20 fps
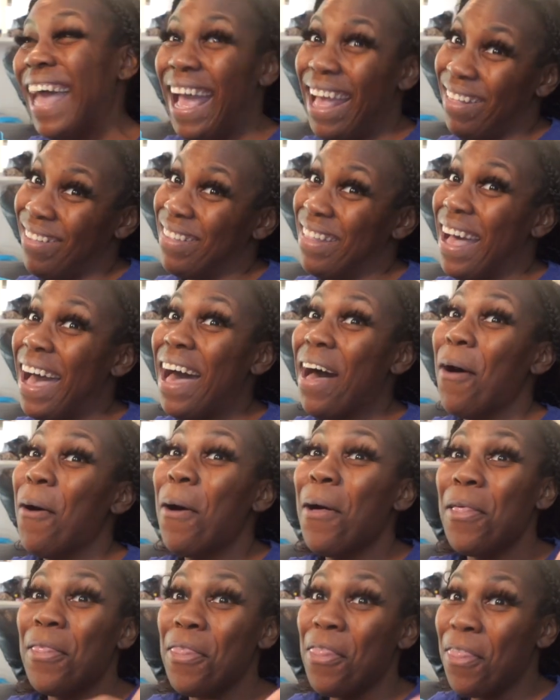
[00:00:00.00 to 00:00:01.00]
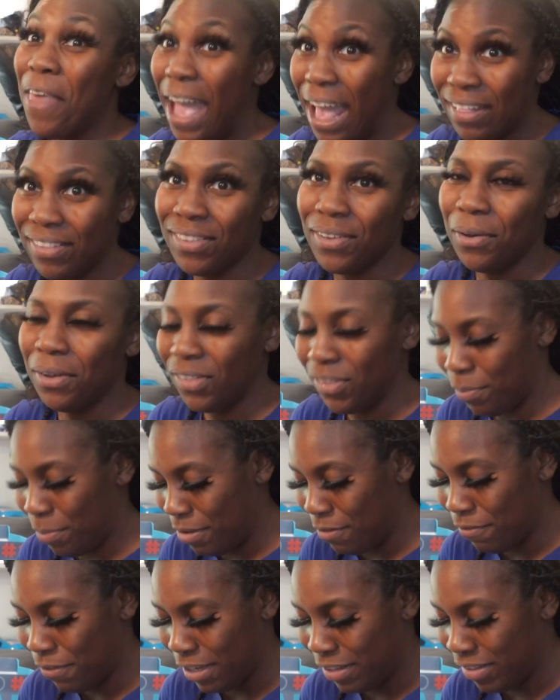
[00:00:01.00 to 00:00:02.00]
that now, that's going to
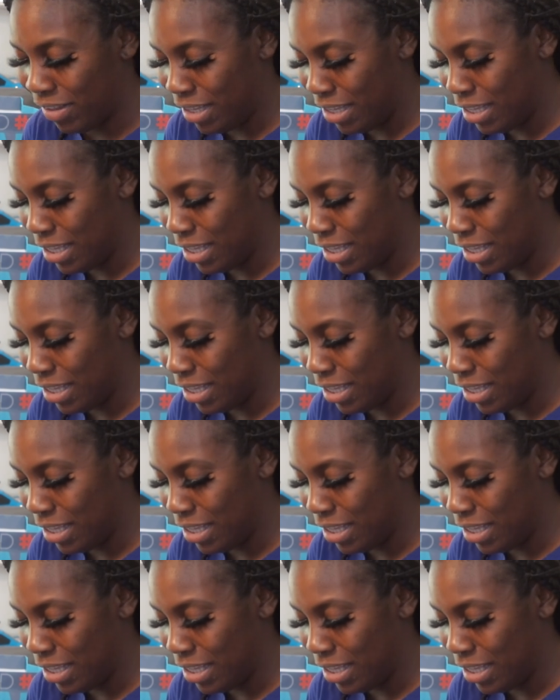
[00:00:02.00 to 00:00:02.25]
be fun.